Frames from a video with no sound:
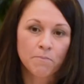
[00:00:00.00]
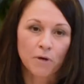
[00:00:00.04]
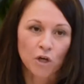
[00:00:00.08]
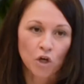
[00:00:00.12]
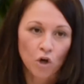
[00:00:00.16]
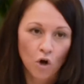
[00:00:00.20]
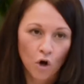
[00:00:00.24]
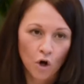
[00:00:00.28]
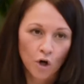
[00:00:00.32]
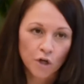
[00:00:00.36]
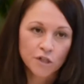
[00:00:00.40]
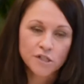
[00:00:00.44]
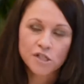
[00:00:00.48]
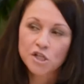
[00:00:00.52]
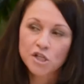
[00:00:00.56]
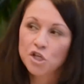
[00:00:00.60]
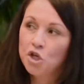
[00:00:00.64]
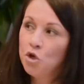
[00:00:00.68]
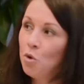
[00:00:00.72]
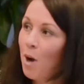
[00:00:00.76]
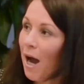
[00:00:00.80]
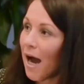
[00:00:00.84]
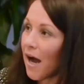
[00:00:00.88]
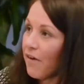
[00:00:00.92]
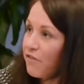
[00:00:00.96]
Because
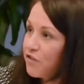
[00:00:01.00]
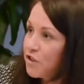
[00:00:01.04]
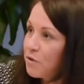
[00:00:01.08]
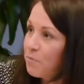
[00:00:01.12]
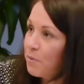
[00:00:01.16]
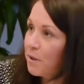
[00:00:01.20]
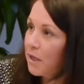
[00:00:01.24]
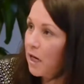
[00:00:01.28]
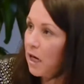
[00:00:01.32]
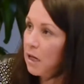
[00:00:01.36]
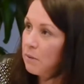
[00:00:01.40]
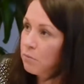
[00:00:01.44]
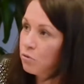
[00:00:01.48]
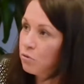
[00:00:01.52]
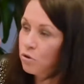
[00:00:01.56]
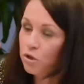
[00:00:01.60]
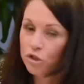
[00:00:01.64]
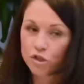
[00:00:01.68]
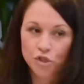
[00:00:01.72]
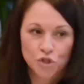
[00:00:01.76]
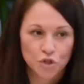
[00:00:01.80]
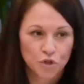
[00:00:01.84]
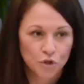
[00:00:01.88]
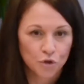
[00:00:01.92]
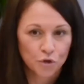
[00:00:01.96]
you have to be able to
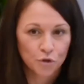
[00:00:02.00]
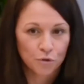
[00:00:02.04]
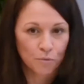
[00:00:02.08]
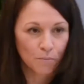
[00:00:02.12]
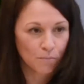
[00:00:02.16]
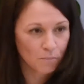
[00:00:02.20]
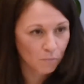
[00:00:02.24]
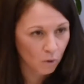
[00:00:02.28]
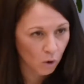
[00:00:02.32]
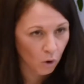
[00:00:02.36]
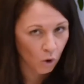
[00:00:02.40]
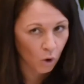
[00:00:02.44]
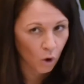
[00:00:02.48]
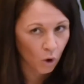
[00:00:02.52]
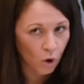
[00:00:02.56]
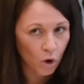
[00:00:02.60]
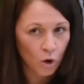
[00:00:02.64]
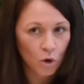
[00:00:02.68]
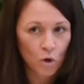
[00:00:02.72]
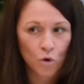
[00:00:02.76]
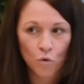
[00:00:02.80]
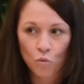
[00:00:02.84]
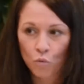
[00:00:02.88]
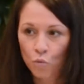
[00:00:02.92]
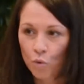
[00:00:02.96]
do more
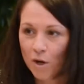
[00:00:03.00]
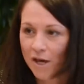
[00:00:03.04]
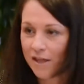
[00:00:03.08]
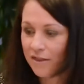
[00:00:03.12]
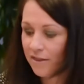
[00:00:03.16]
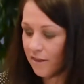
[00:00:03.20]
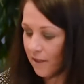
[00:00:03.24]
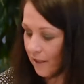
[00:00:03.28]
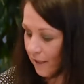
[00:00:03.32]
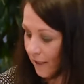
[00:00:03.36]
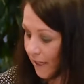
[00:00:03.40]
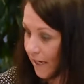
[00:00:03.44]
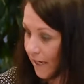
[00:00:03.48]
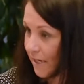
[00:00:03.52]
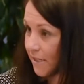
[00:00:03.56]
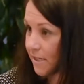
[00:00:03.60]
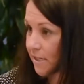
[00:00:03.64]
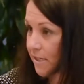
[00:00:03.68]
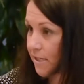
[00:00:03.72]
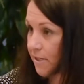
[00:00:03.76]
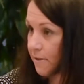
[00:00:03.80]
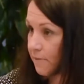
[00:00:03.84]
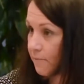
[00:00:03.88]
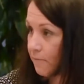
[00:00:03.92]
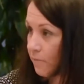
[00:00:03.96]
with
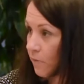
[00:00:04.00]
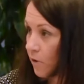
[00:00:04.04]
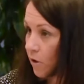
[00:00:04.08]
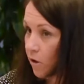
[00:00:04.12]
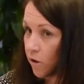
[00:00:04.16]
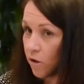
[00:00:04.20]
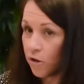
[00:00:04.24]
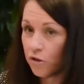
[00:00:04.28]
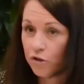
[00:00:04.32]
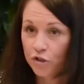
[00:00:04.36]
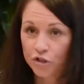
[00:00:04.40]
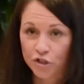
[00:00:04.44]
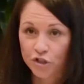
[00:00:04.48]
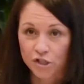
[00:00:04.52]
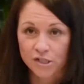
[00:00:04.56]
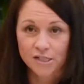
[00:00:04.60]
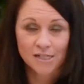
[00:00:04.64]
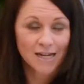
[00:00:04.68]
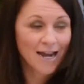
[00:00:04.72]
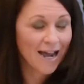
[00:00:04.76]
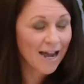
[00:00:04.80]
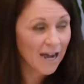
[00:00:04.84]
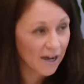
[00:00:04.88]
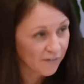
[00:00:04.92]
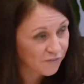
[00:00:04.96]
less. You
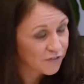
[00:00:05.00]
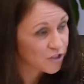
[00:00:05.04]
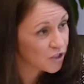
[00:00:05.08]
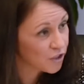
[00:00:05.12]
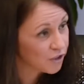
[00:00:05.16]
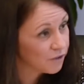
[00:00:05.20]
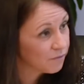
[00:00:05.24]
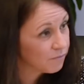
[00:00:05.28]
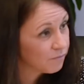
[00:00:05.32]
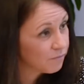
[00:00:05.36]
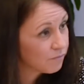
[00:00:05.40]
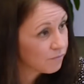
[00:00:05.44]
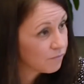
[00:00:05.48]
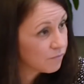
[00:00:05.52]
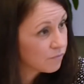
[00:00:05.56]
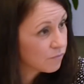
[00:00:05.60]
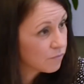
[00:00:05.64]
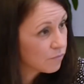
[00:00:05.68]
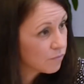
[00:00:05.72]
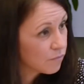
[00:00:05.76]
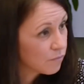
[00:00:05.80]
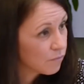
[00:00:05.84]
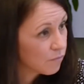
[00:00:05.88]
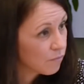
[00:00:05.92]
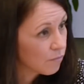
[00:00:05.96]
just have to.
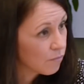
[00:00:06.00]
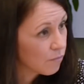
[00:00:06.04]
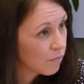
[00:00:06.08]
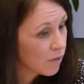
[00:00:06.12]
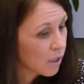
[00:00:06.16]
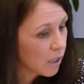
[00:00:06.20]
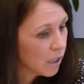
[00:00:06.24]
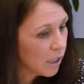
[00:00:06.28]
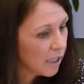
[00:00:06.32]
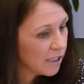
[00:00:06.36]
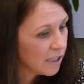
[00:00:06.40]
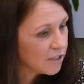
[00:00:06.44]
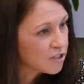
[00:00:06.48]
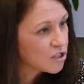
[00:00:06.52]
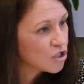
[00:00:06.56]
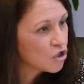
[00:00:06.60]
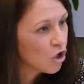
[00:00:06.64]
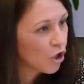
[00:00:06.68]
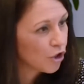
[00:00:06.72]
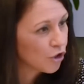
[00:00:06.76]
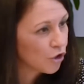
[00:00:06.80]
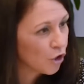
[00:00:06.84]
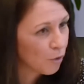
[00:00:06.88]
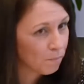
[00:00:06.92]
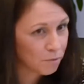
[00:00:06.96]
It's
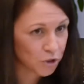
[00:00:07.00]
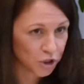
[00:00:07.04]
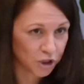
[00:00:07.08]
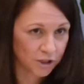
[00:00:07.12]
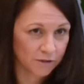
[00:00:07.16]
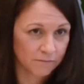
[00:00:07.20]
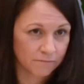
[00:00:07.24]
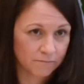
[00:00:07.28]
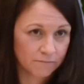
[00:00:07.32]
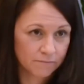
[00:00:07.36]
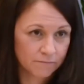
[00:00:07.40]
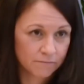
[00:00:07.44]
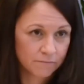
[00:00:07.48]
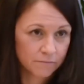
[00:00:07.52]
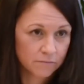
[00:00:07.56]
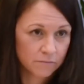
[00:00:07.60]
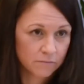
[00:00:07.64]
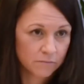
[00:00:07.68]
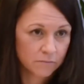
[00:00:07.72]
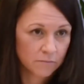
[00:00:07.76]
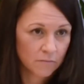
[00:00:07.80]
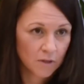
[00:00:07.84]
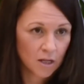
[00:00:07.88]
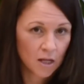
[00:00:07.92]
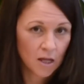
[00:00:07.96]
not an option.
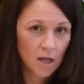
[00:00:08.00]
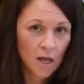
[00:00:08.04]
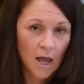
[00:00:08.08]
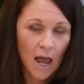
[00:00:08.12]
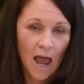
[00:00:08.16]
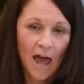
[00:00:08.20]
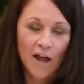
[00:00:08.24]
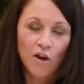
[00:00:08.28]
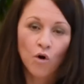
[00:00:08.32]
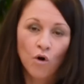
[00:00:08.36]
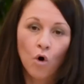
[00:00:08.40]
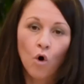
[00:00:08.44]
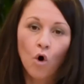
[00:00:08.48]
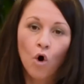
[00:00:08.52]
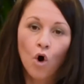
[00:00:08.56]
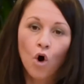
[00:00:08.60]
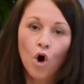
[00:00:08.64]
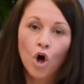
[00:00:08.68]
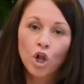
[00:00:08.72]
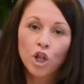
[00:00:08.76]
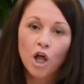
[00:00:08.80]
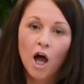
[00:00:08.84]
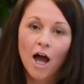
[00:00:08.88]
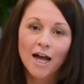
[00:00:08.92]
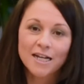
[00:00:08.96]
And
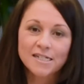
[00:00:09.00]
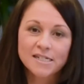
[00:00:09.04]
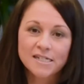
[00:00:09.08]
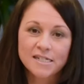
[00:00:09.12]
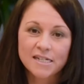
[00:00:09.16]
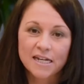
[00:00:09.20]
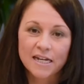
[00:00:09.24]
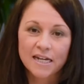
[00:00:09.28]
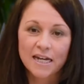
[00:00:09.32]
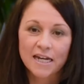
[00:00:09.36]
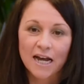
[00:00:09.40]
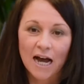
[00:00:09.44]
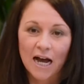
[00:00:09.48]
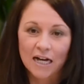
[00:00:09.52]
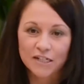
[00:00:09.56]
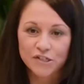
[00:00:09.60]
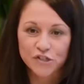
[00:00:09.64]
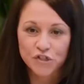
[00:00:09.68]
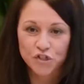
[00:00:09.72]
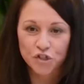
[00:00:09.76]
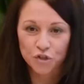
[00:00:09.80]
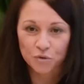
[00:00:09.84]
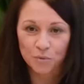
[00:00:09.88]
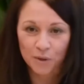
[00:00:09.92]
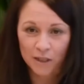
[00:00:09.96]
all I see
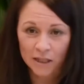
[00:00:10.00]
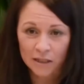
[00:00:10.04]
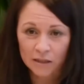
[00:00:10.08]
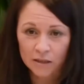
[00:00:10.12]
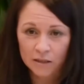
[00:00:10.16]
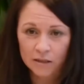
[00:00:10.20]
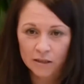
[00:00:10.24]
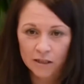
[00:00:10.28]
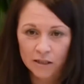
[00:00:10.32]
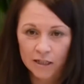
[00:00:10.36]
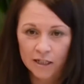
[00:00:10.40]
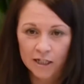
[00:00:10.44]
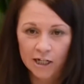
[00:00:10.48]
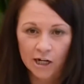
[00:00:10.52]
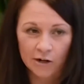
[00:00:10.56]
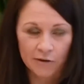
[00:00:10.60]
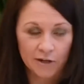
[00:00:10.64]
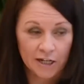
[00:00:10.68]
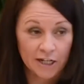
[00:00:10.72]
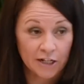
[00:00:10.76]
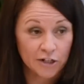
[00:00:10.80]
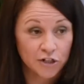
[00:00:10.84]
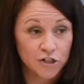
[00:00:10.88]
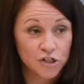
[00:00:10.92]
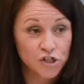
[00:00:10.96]
us doing in our
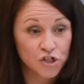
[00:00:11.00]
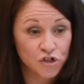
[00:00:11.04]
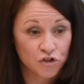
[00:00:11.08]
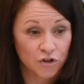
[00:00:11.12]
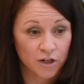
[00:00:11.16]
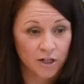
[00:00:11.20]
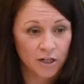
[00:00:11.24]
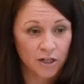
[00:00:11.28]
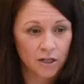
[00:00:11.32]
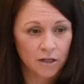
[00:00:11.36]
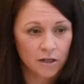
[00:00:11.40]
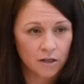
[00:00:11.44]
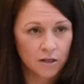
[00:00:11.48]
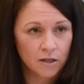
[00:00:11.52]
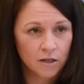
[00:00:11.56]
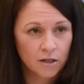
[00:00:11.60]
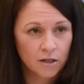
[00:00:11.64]
industry